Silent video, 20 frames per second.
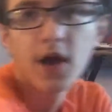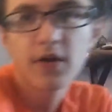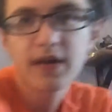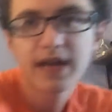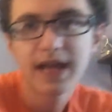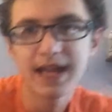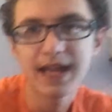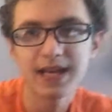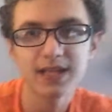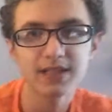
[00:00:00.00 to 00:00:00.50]

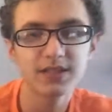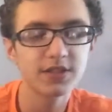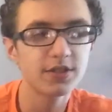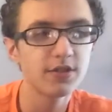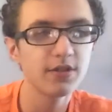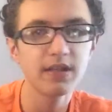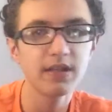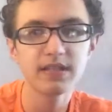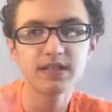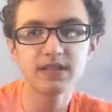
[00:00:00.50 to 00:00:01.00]
Okay, let's
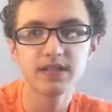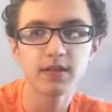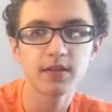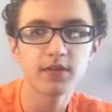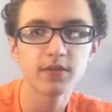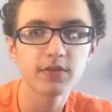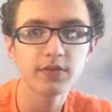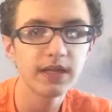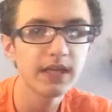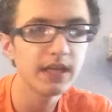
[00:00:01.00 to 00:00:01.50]
do this in
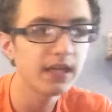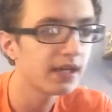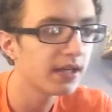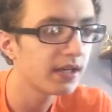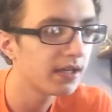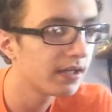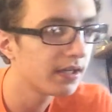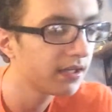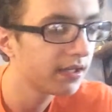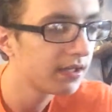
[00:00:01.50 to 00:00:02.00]
3,
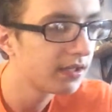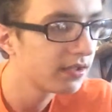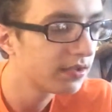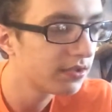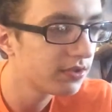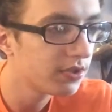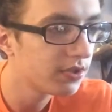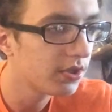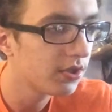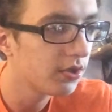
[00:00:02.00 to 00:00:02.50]

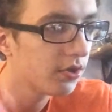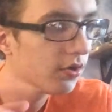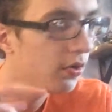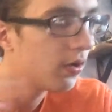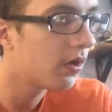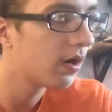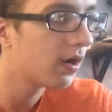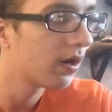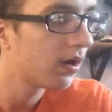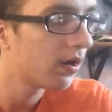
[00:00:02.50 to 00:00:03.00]

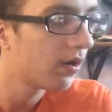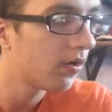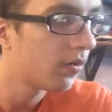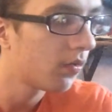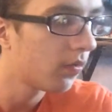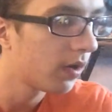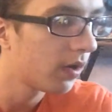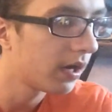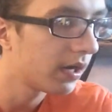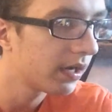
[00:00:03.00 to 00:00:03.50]
2,
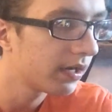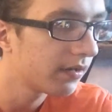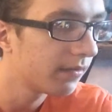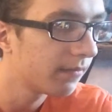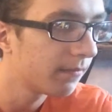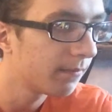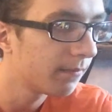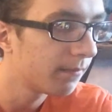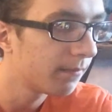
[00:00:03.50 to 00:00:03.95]
1,